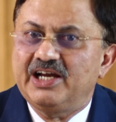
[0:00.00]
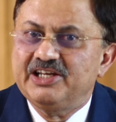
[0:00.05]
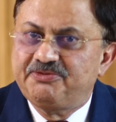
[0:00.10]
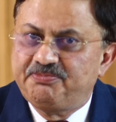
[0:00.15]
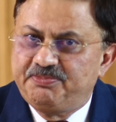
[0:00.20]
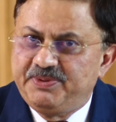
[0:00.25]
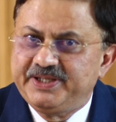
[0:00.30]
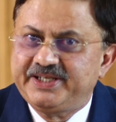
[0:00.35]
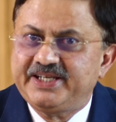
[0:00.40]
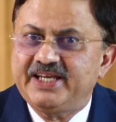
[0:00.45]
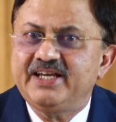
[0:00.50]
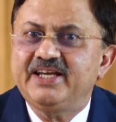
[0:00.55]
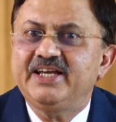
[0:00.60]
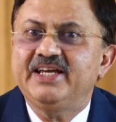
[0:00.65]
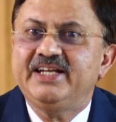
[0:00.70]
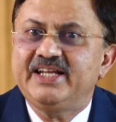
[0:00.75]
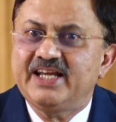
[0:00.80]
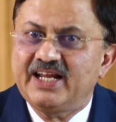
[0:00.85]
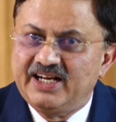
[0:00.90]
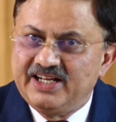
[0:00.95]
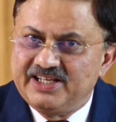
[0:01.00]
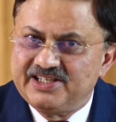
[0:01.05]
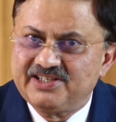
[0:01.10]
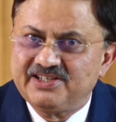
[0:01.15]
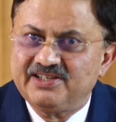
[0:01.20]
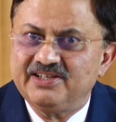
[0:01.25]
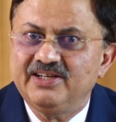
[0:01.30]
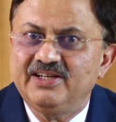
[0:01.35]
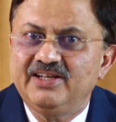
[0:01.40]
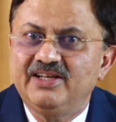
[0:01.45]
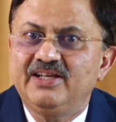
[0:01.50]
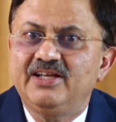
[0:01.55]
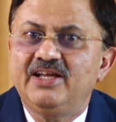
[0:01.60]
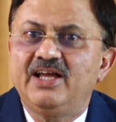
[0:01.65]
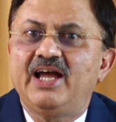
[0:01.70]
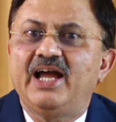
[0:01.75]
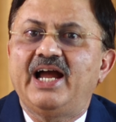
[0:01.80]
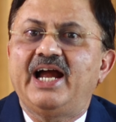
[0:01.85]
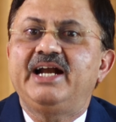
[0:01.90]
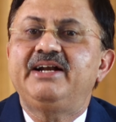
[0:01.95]
speaking in English
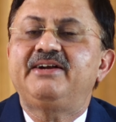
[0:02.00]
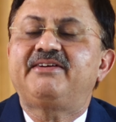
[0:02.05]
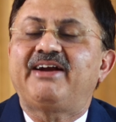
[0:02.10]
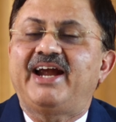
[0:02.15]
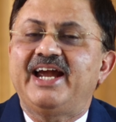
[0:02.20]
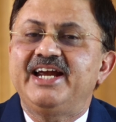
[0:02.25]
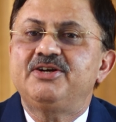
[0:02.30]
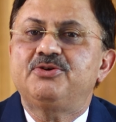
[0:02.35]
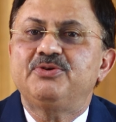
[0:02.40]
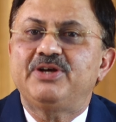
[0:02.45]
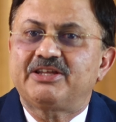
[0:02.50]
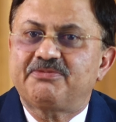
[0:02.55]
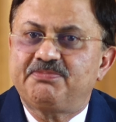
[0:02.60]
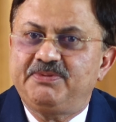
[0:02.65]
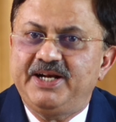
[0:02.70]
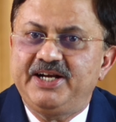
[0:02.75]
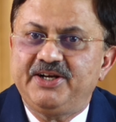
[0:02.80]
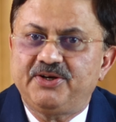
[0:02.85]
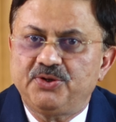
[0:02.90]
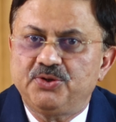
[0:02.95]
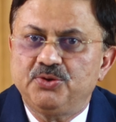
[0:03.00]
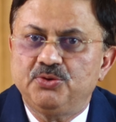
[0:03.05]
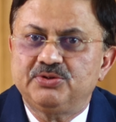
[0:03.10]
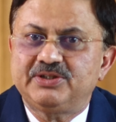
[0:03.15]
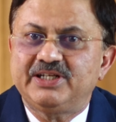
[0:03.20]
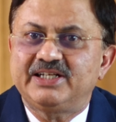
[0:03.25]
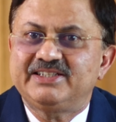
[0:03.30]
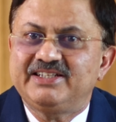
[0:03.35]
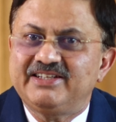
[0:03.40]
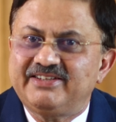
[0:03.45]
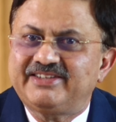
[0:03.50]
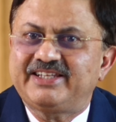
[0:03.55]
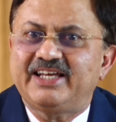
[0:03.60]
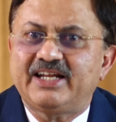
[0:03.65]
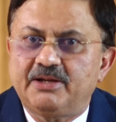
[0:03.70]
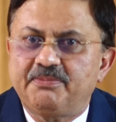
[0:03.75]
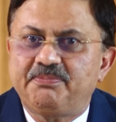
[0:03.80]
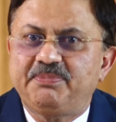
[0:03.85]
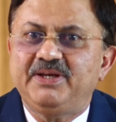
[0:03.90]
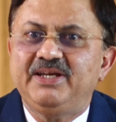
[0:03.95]
and trying to explain to you that this
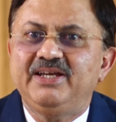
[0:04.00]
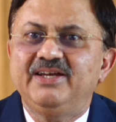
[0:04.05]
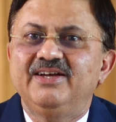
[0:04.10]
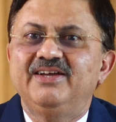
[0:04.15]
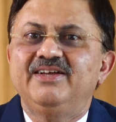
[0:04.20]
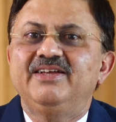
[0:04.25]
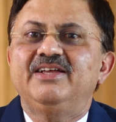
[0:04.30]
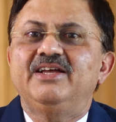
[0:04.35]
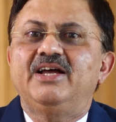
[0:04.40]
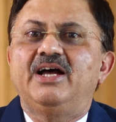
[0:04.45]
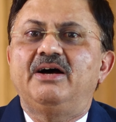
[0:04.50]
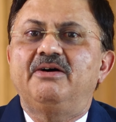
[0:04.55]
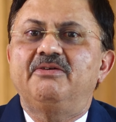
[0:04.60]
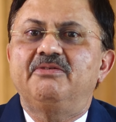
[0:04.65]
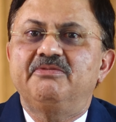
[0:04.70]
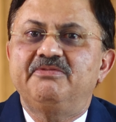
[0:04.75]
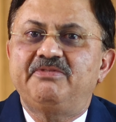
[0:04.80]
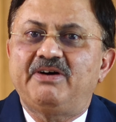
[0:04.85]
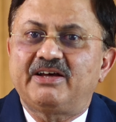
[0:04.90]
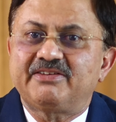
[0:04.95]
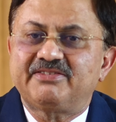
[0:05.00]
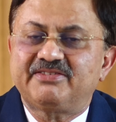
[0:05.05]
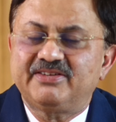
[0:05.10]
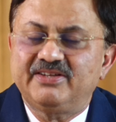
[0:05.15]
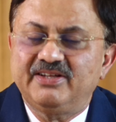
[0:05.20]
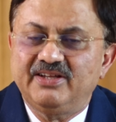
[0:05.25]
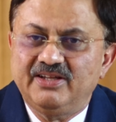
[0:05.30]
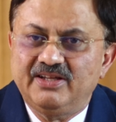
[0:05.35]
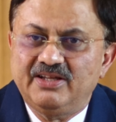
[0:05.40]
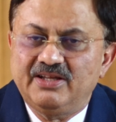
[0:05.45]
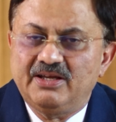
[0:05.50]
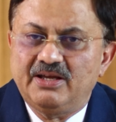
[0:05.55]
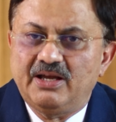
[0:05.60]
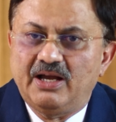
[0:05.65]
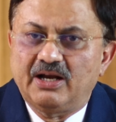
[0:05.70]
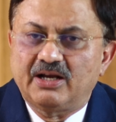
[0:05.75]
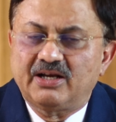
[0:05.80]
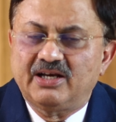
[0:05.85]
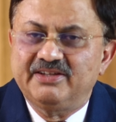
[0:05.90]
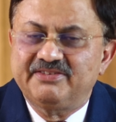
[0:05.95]
therapy was
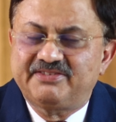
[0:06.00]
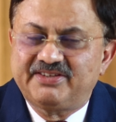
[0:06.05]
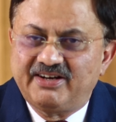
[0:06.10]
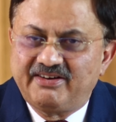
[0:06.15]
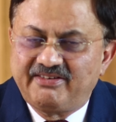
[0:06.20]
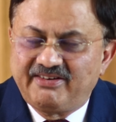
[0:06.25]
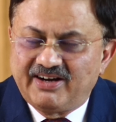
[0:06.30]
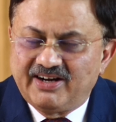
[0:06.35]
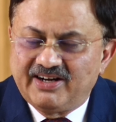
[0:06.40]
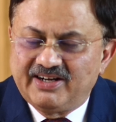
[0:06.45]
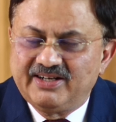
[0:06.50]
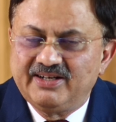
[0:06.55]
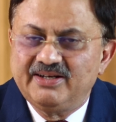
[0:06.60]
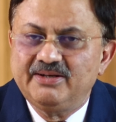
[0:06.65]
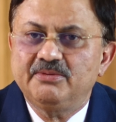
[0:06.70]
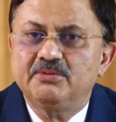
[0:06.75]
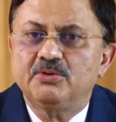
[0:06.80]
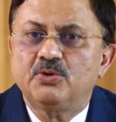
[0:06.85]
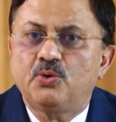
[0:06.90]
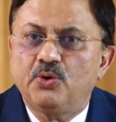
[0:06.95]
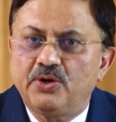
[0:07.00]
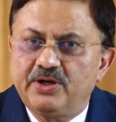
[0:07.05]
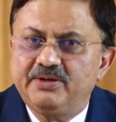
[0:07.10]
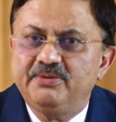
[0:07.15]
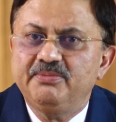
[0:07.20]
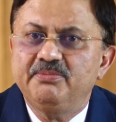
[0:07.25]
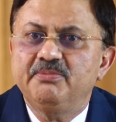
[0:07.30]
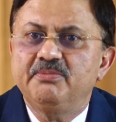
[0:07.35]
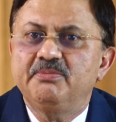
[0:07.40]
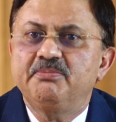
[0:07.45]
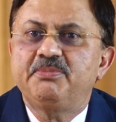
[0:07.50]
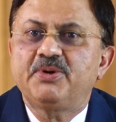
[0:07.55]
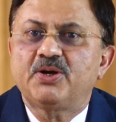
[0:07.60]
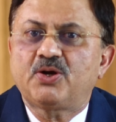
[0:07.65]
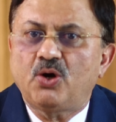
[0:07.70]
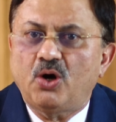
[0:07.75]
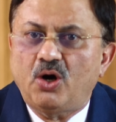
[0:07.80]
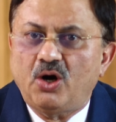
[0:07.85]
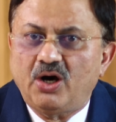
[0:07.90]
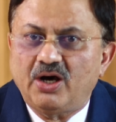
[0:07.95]
considered good
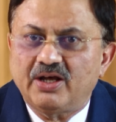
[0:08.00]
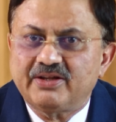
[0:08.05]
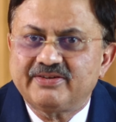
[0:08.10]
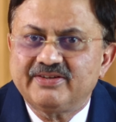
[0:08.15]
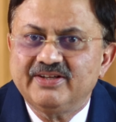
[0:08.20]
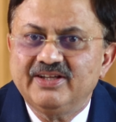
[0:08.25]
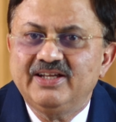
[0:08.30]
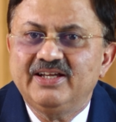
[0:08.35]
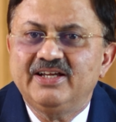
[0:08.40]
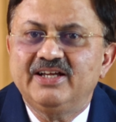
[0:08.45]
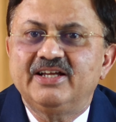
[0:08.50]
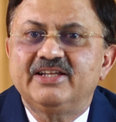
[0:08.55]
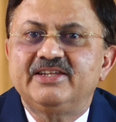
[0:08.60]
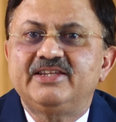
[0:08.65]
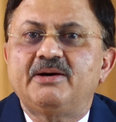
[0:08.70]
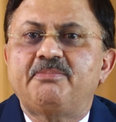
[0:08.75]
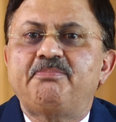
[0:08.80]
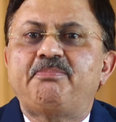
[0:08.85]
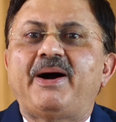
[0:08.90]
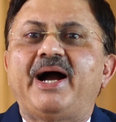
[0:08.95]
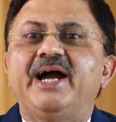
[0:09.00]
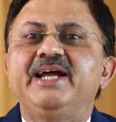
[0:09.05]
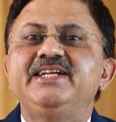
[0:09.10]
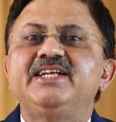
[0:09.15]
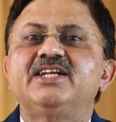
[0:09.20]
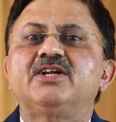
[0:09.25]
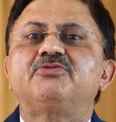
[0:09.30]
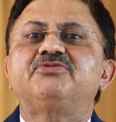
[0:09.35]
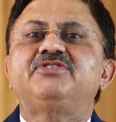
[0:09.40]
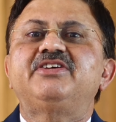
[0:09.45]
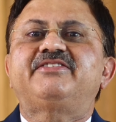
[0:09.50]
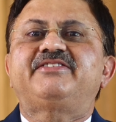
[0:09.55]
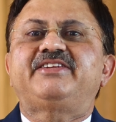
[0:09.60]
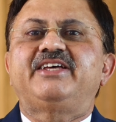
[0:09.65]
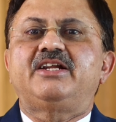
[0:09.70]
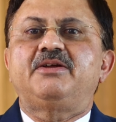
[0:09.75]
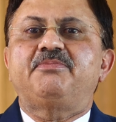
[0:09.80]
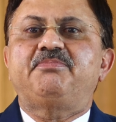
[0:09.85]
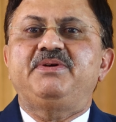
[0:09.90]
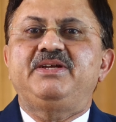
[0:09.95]
because the pioneer of this
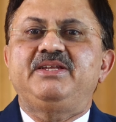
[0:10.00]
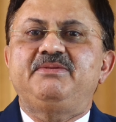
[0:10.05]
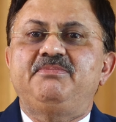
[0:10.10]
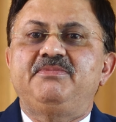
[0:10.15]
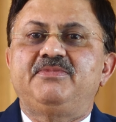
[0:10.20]
therapy,